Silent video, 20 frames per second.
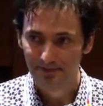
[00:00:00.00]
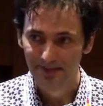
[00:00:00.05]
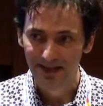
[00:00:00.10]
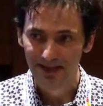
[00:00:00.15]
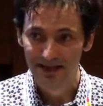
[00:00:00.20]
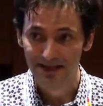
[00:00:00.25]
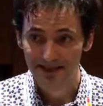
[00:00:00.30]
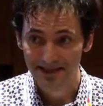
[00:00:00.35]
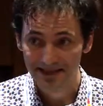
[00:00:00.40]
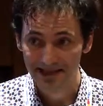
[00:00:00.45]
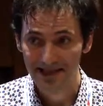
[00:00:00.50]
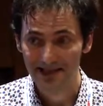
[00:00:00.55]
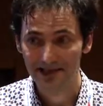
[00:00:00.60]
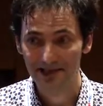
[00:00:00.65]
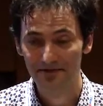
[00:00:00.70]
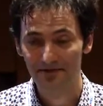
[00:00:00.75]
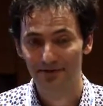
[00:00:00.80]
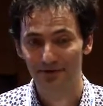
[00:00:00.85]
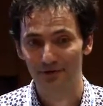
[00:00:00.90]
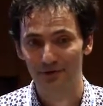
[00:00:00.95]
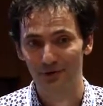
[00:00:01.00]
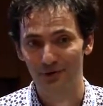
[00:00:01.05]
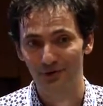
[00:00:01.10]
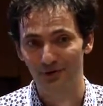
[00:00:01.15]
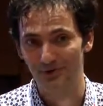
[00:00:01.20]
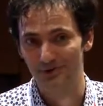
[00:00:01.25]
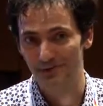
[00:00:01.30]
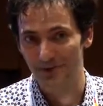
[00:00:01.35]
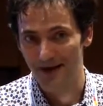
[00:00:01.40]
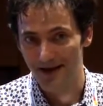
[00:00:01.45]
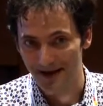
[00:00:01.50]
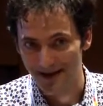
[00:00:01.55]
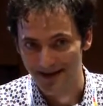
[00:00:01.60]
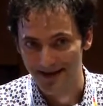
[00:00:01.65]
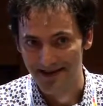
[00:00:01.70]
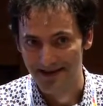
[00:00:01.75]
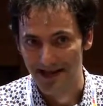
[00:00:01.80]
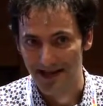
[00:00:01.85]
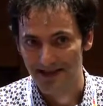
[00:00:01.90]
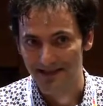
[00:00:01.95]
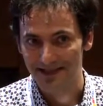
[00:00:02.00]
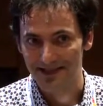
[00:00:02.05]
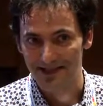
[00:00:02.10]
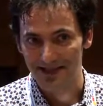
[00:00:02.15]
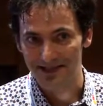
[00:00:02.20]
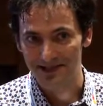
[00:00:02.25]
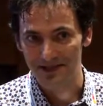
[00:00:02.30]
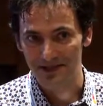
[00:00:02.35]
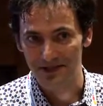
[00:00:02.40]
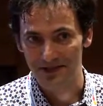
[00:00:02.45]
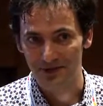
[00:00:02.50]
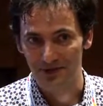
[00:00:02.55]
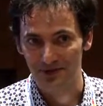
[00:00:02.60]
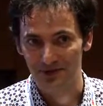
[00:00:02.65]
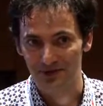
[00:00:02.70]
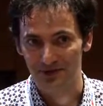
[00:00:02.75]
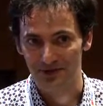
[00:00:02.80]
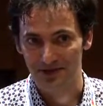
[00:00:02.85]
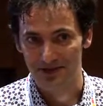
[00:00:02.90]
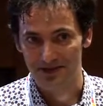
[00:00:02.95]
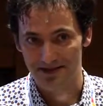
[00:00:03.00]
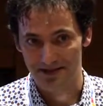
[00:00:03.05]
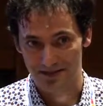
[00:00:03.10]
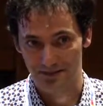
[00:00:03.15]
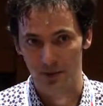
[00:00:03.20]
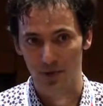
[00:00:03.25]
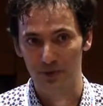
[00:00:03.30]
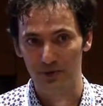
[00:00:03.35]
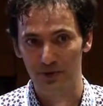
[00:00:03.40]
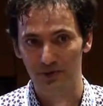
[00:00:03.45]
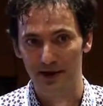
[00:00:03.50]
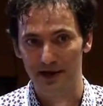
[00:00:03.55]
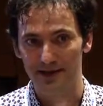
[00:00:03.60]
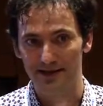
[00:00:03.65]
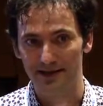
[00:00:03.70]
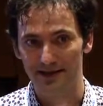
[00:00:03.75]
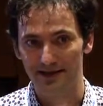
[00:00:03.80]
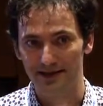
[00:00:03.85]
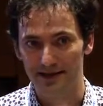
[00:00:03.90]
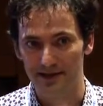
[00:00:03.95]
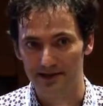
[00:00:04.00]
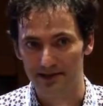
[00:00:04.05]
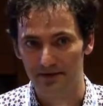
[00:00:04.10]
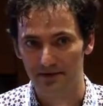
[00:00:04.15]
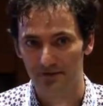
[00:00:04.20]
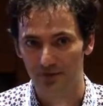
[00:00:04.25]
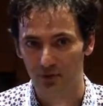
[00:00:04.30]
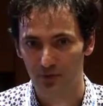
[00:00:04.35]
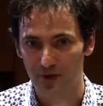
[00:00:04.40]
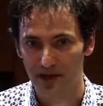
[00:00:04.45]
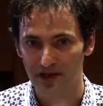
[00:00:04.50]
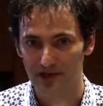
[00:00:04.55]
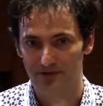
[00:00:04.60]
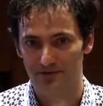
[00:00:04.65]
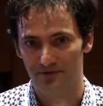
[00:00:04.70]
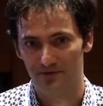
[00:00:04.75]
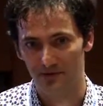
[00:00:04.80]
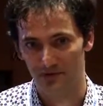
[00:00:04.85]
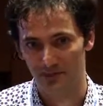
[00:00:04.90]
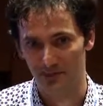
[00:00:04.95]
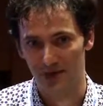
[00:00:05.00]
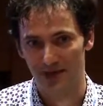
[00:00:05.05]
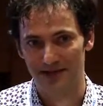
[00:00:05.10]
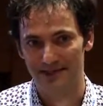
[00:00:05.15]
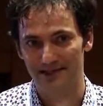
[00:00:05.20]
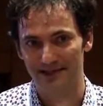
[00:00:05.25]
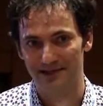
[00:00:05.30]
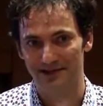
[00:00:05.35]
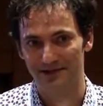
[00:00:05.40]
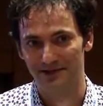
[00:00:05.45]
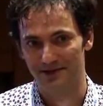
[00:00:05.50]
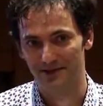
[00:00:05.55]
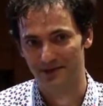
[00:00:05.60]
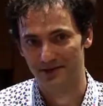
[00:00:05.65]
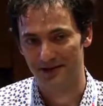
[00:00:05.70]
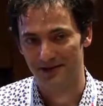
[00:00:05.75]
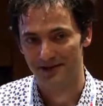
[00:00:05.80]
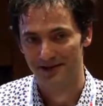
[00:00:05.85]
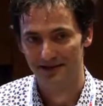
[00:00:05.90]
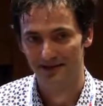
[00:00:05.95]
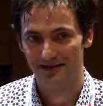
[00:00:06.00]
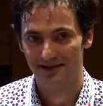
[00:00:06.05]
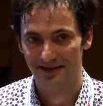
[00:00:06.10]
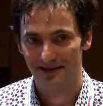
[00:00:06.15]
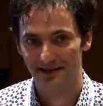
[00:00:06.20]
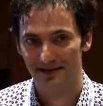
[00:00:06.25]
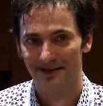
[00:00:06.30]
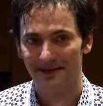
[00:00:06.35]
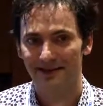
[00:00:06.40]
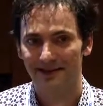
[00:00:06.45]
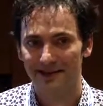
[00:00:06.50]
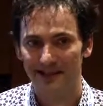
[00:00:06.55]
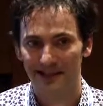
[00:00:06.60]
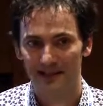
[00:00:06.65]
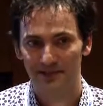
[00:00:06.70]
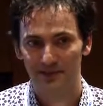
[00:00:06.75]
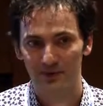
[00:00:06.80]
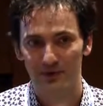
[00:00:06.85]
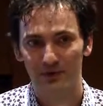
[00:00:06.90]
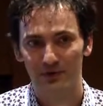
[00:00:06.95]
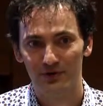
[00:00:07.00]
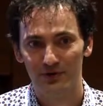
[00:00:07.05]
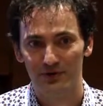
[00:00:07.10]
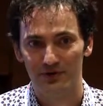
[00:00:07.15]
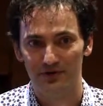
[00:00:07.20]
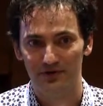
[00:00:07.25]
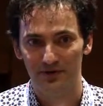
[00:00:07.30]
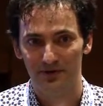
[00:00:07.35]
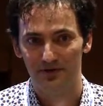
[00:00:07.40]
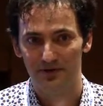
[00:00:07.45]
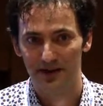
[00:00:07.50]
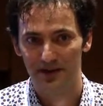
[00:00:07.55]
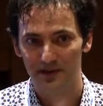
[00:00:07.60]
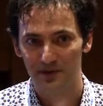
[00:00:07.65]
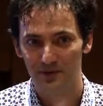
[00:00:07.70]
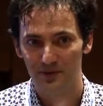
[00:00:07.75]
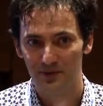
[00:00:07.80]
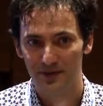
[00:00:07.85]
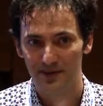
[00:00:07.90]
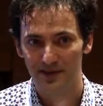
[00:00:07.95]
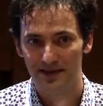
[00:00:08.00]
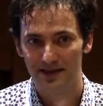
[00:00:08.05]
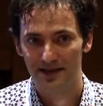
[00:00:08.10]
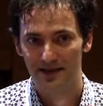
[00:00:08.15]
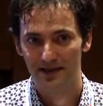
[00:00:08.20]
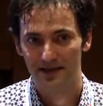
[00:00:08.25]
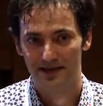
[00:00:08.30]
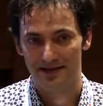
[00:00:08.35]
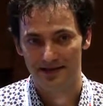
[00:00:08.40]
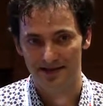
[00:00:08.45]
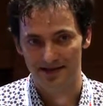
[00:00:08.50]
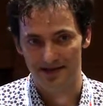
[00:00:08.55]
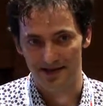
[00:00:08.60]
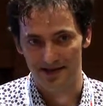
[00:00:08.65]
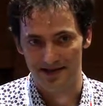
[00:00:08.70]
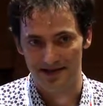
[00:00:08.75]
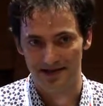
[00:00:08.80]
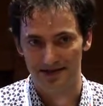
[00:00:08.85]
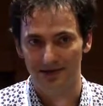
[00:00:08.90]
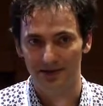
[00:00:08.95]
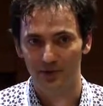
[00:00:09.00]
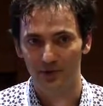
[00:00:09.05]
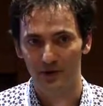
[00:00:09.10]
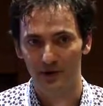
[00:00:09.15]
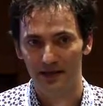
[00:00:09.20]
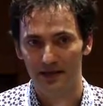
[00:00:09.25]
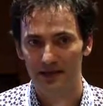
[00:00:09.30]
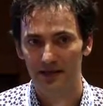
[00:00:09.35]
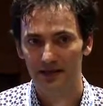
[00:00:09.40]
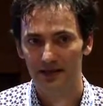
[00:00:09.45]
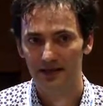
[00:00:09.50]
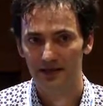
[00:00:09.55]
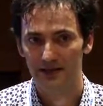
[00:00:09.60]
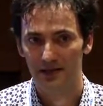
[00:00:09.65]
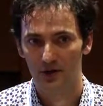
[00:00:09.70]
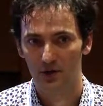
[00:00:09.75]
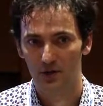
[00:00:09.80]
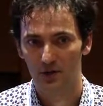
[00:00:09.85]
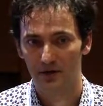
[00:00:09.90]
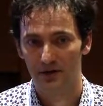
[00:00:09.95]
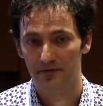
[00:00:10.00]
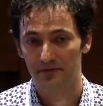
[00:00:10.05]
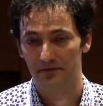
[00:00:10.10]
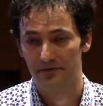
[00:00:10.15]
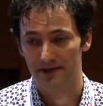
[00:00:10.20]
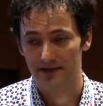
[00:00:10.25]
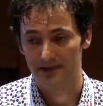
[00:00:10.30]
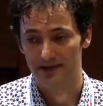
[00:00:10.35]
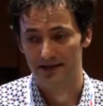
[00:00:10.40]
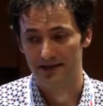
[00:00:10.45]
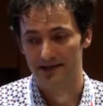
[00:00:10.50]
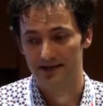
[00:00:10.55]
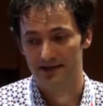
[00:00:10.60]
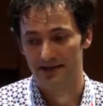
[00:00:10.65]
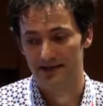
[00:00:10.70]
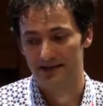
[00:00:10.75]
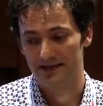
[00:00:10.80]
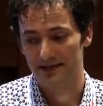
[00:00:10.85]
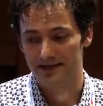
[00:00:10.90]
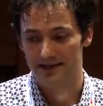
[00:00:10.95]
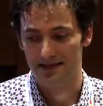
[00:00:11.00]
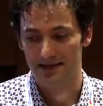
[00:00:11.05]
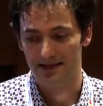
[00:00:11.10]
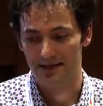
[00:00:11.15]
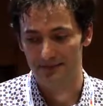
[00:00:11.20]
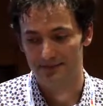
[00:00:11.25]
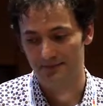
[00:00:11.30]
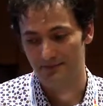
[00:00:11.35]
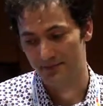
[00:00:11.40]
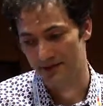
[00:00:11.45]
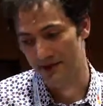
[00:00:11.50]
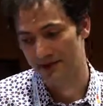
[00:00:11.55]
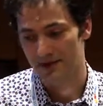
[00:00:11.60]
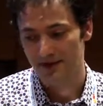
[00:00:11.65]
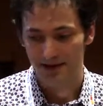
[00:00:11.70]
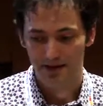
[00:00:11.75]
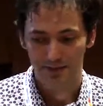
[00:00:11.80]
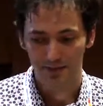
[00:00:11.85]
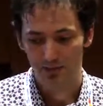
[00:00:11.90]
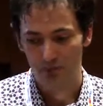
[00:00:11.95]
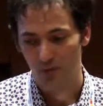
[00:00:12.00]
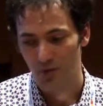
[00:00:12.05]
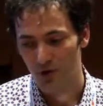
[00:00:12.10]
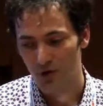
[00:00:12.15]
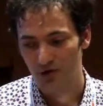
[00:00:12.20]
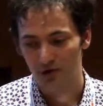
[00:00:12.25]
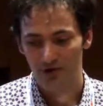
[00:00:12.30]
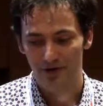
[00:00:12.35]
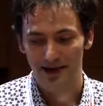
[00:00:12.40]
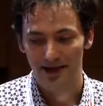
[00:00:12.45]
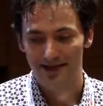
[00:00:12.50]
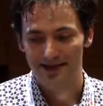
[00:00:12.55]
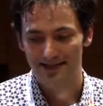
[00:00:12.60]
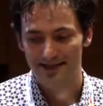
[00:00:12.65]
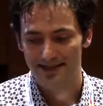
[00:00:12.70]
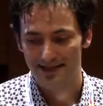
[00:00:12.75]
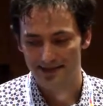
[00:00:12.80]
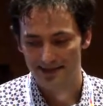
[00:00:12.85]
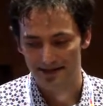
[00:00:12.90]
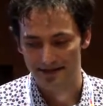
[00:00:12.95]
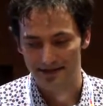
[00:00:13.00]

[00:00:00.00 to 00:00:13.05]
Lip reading: incentive for young scientists to start populating this information from classical textbooks to Effectopedia and the wiki. So converting the existing more or less